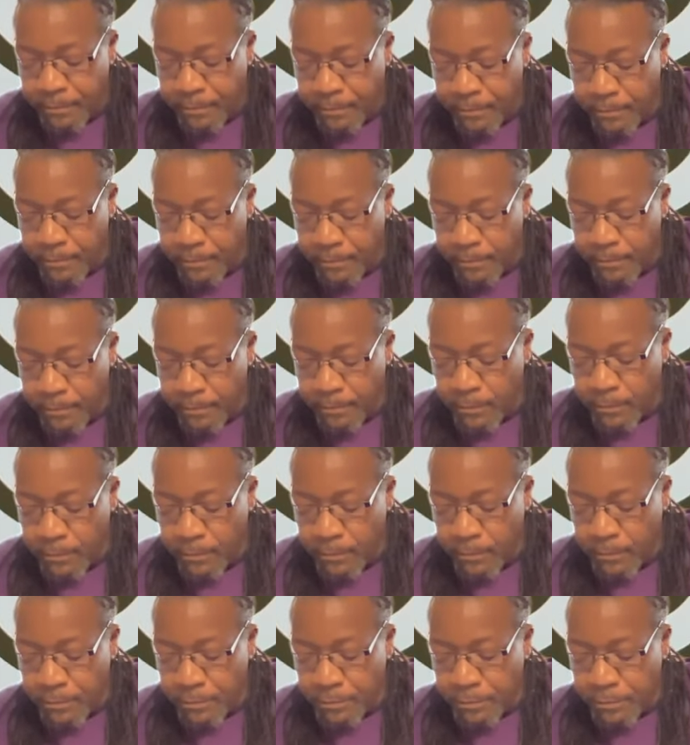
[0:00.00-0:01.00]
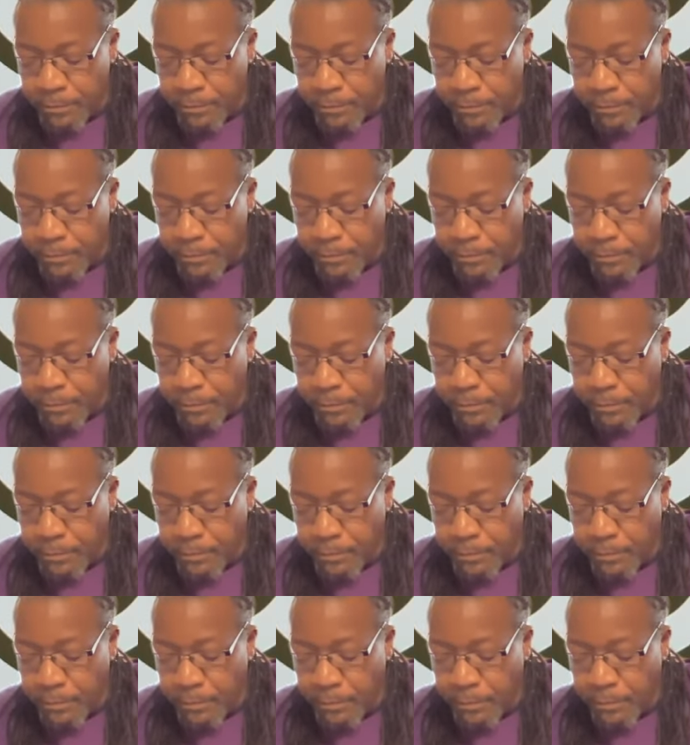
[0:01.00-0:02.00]

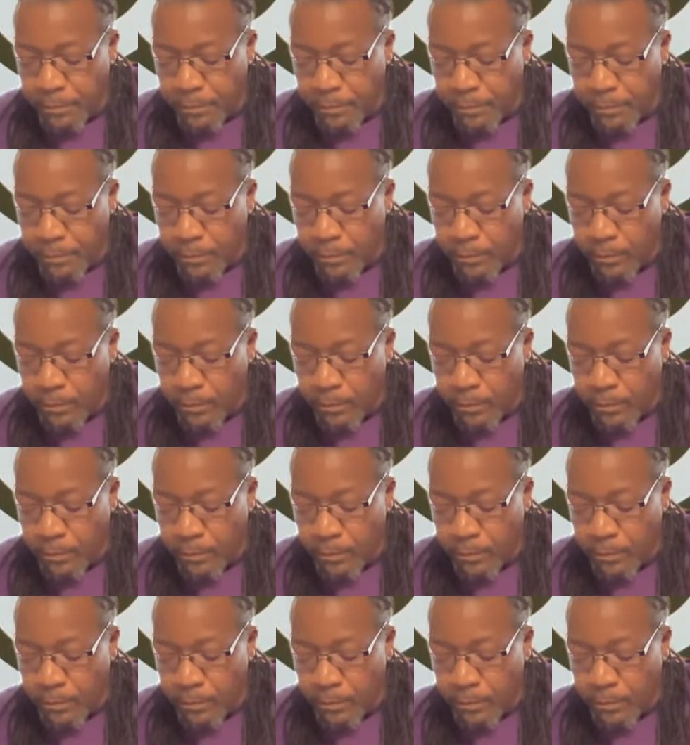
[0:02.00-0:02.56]
Nothing is said.